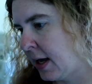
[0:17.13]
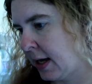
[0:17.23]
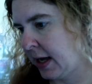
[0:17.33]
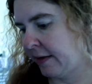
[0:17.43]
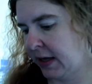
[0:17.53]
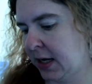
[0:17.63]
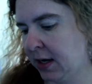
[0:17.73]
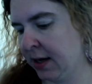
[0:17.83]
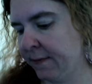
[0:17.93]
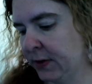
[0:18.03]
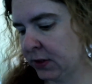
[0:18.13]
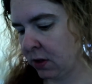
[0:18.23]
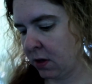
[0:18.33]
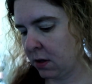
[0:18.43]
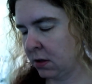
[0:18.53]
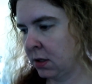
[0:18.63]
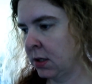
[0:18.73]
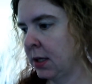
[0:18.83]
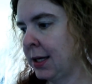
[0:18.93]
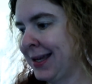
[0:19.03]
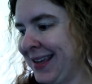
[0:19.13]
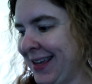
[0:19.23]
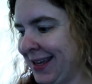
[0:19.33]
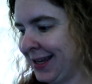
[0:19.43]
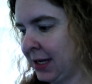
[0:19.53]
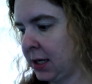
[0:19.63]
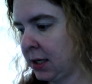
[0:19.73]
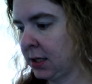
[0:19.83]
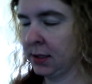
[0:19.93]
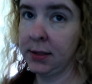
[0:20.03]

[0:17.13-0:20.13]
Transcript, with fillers: I have a conference call in